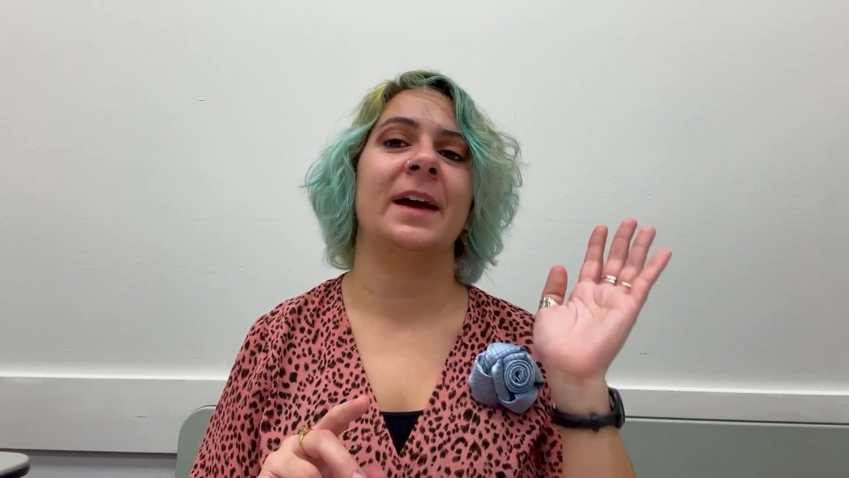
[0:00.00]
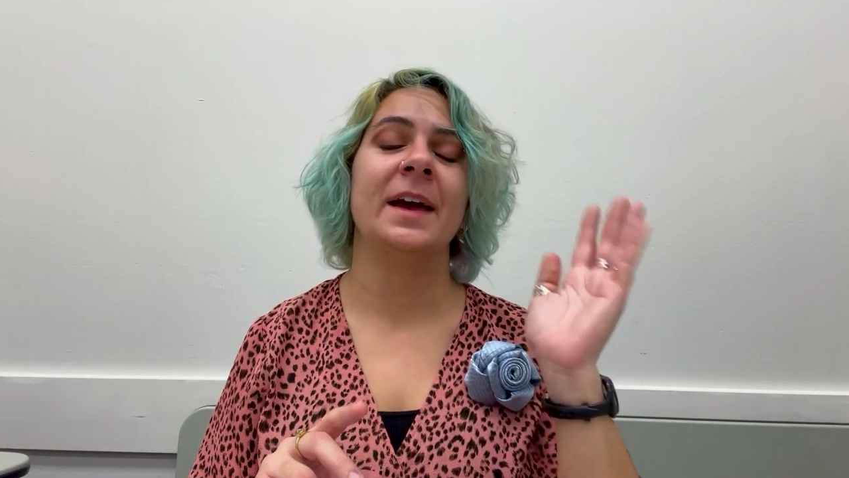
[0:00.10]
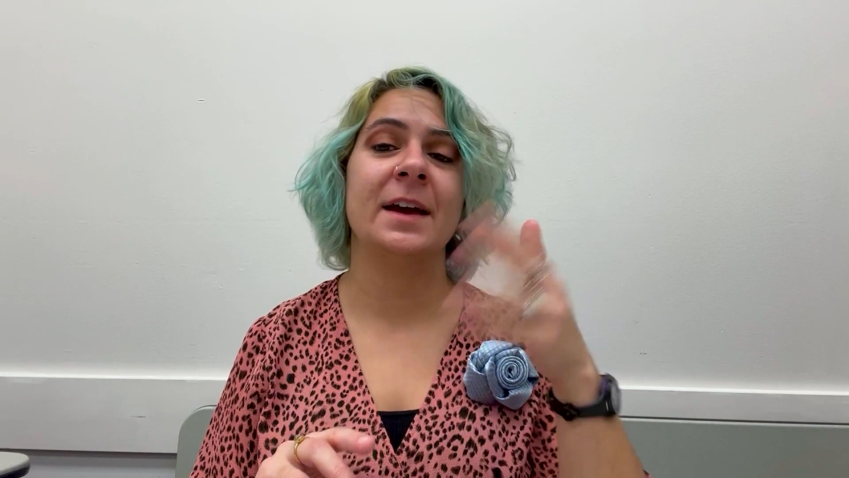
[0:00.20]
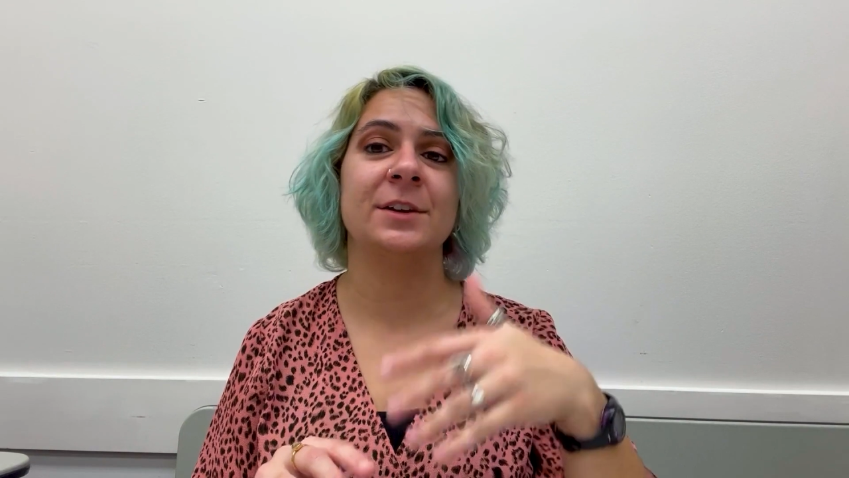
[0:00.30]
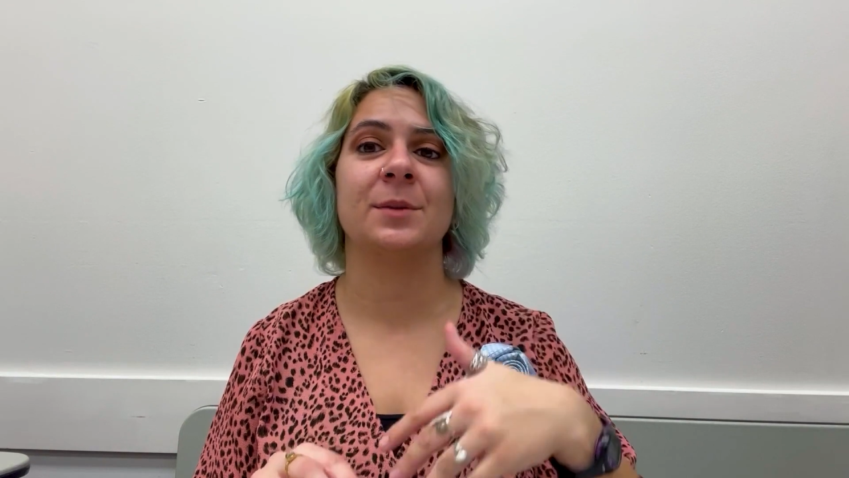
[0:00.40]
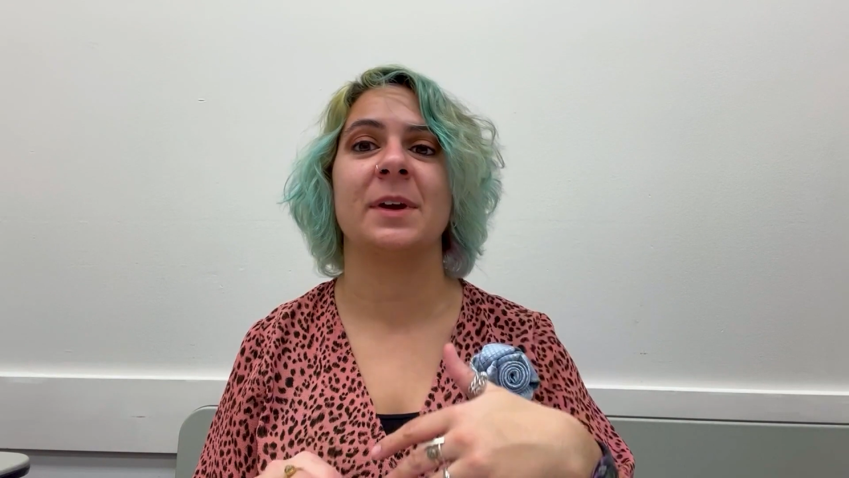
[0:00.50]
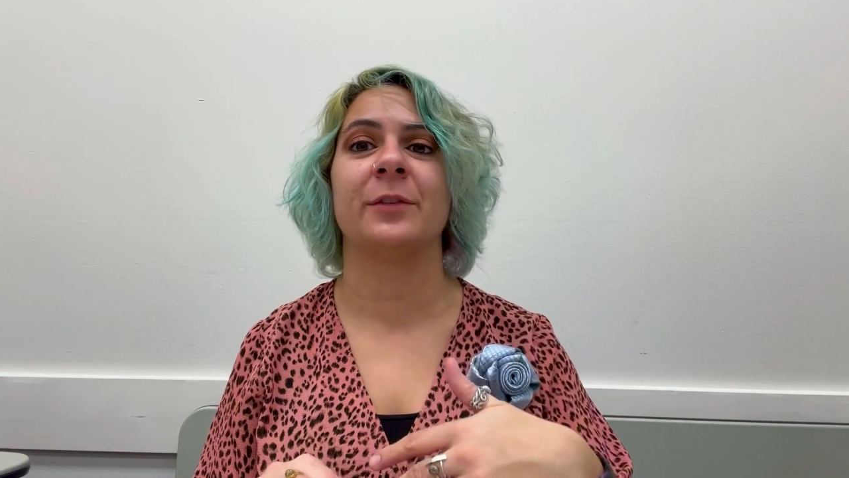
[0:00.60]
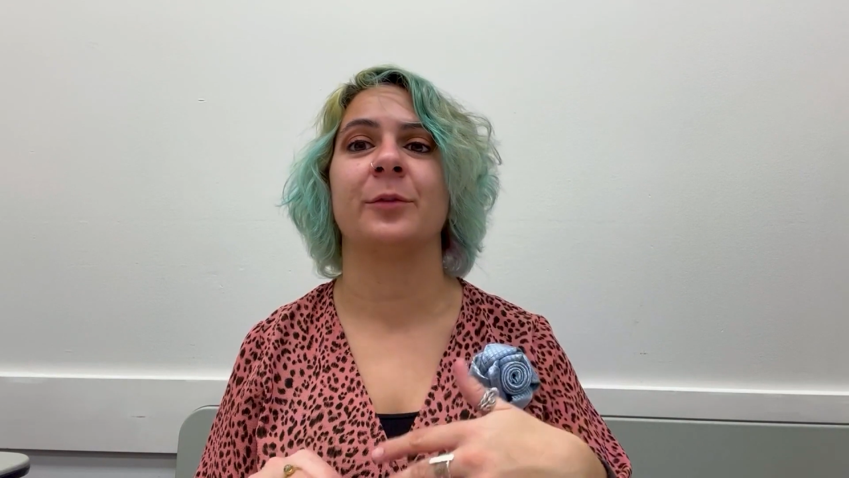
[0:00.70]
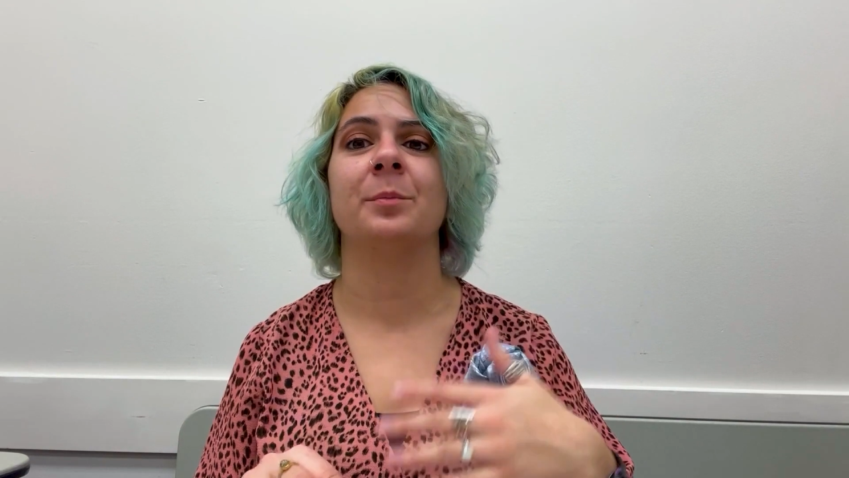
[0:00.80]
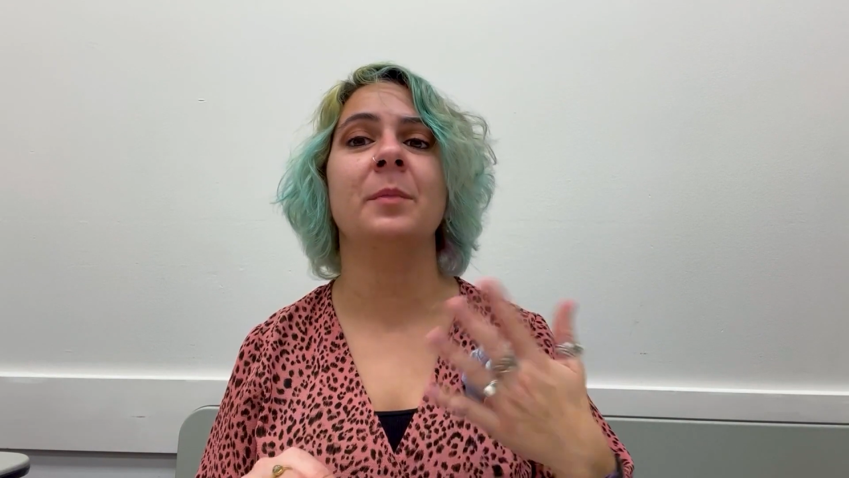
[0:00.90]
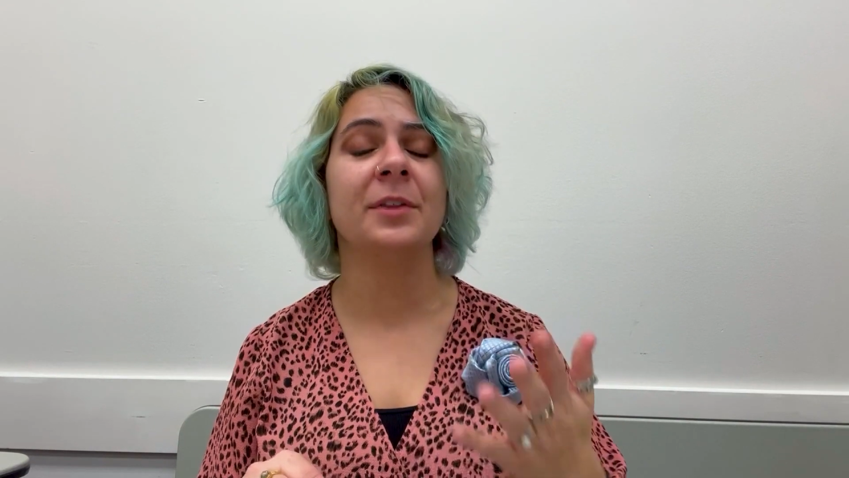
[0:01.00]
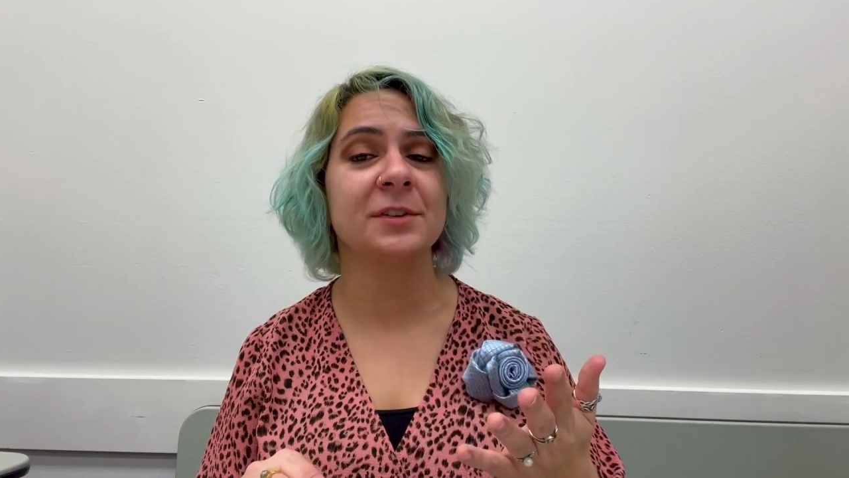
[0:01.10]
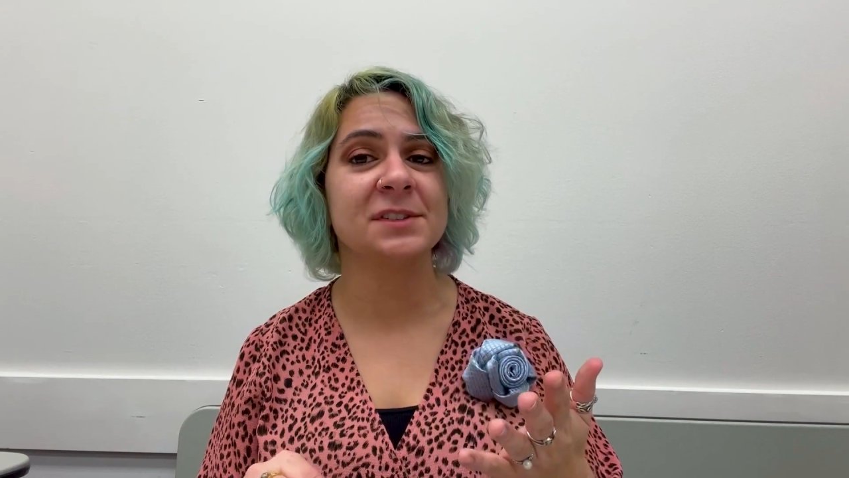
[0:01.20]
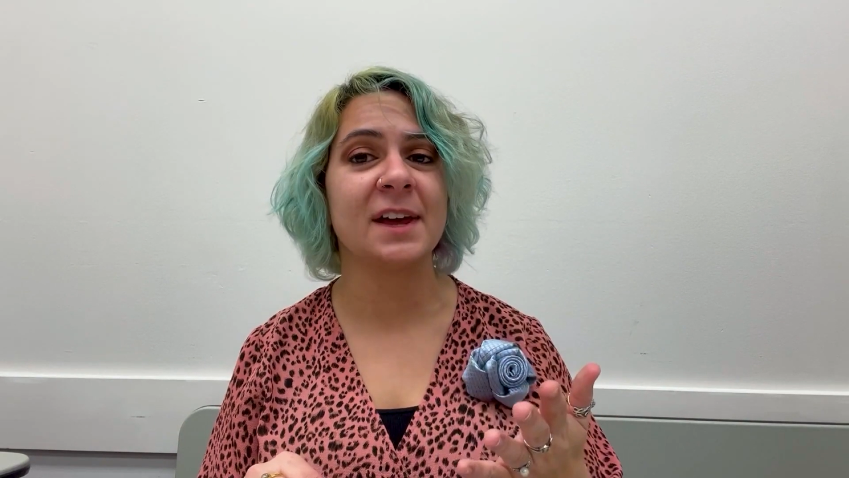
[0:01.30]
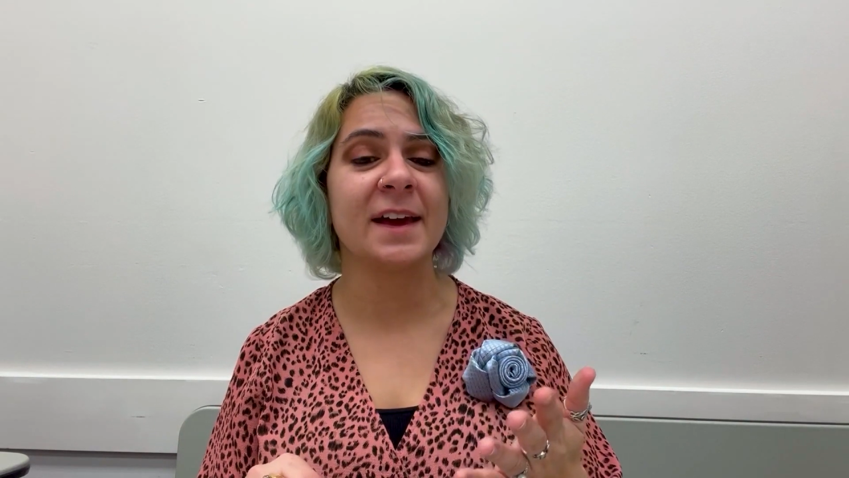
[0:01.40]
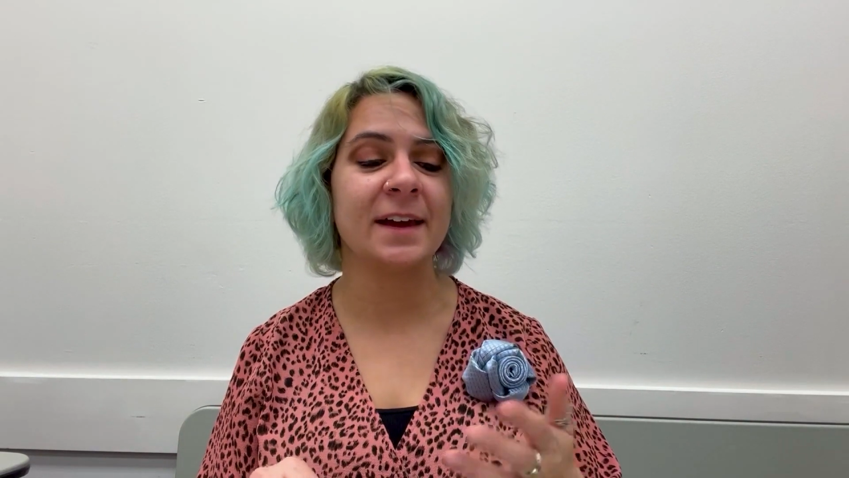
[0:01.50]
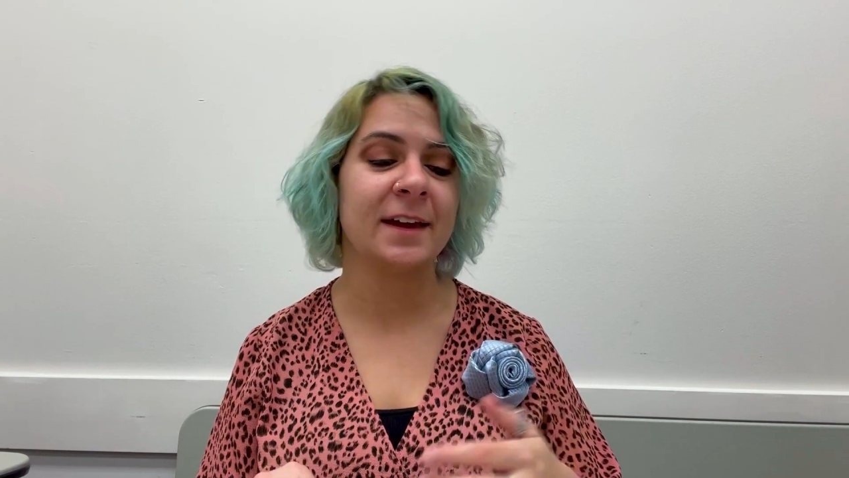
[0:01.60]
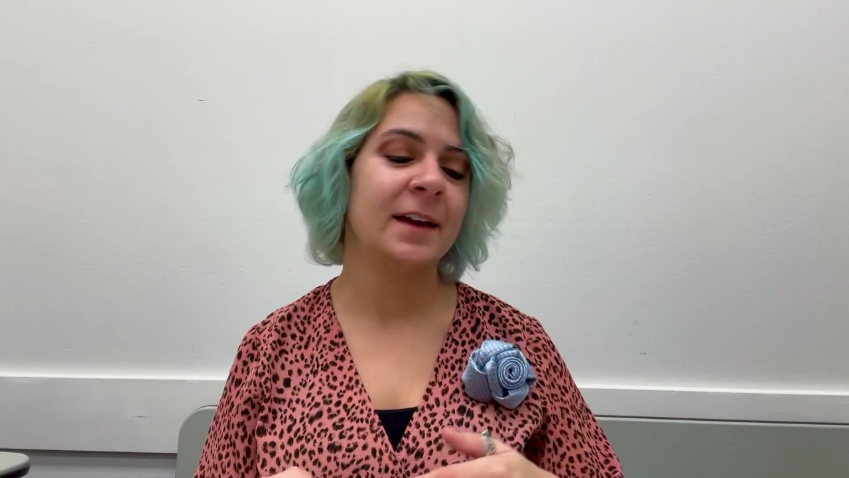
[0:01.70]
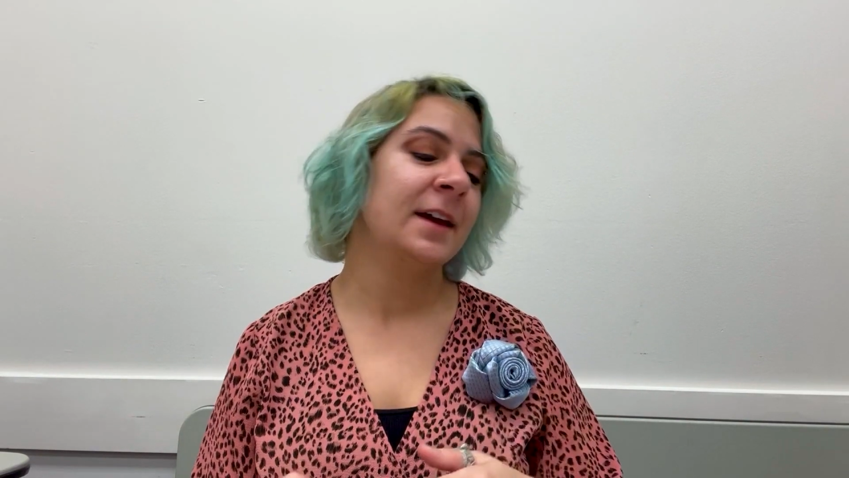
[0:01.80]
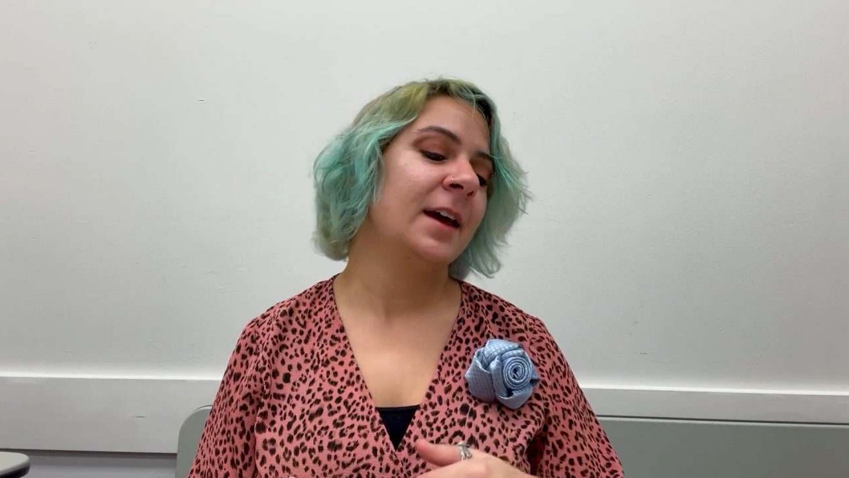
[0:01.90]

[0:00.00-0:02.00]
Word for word: ahead you can make it for Mother's Day